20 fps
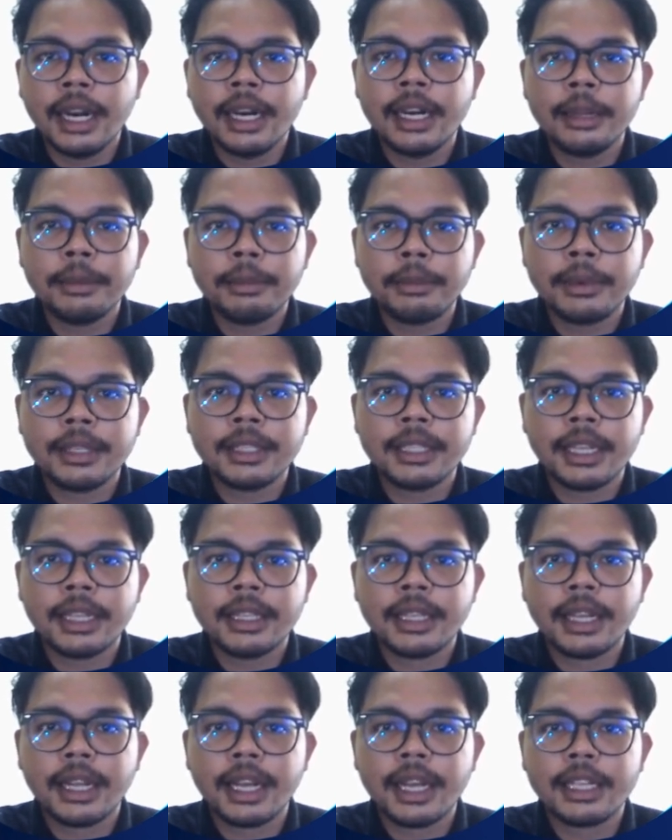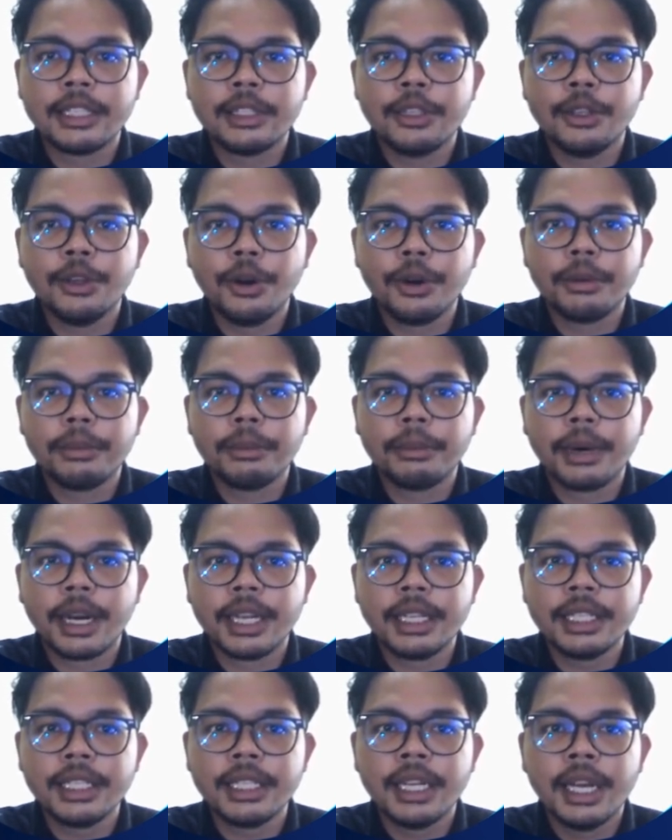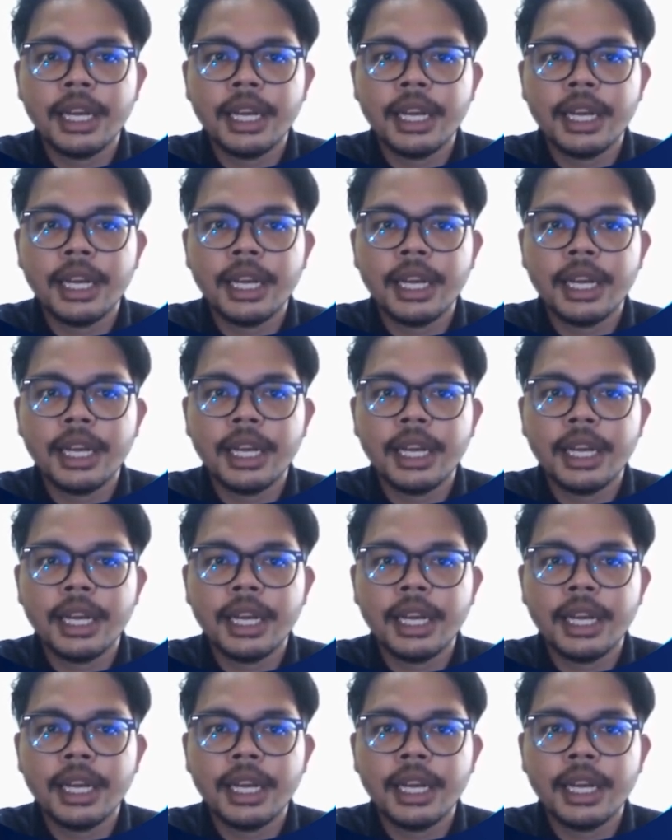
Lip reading: represented as not much.